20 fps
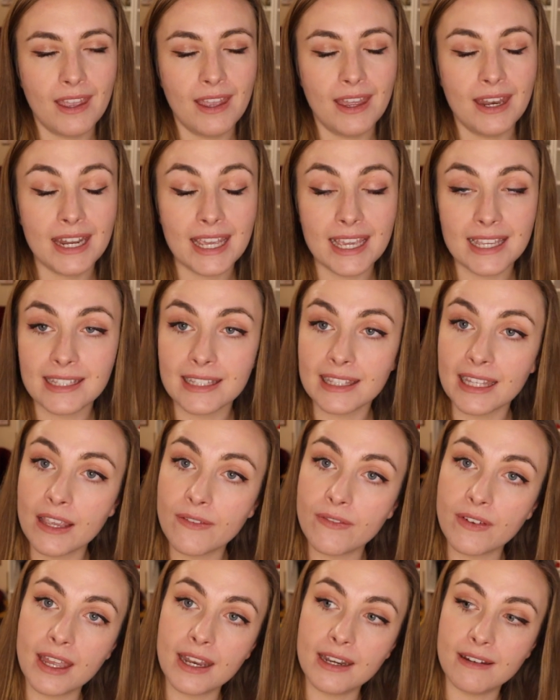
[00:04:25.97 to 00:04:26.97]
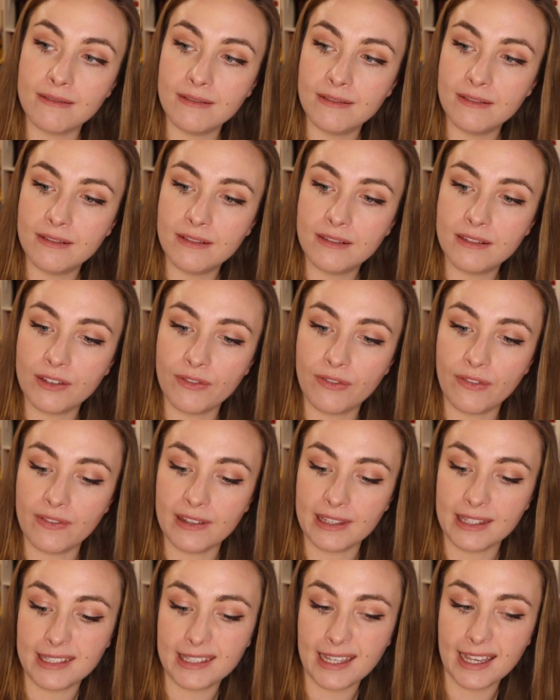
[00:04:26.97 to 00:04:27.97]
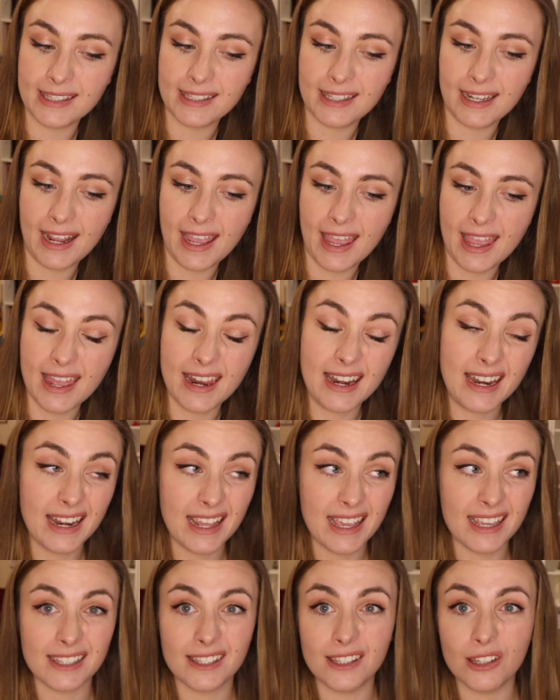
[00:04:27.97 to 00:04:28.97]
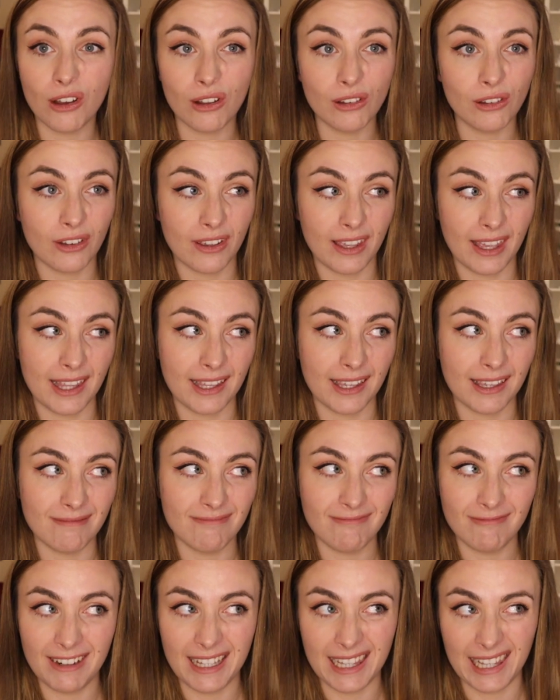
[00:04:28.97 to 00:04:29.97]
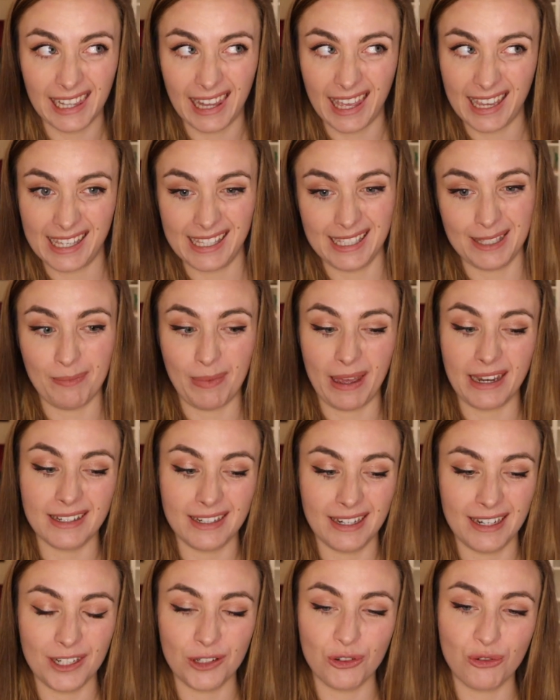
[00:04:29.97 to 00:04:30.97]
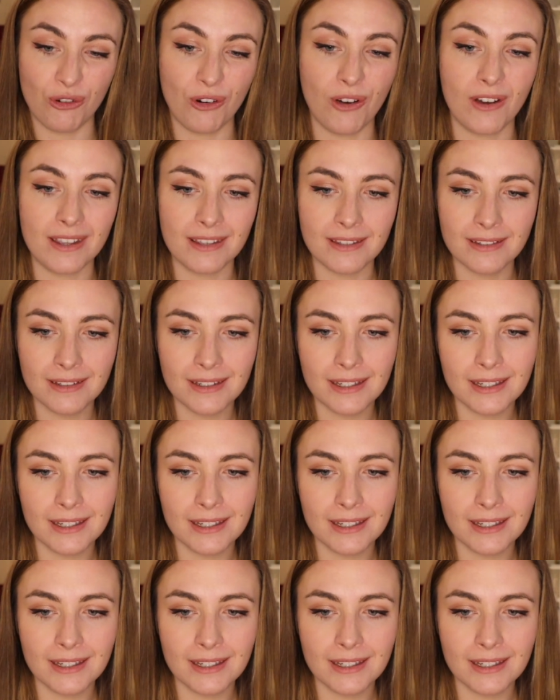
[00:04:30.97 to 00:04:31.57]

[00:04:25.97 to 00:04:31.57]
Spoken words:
Aeneas leaving to fulfill his destiny and Aeneas not looking really like he's abandoning Troy.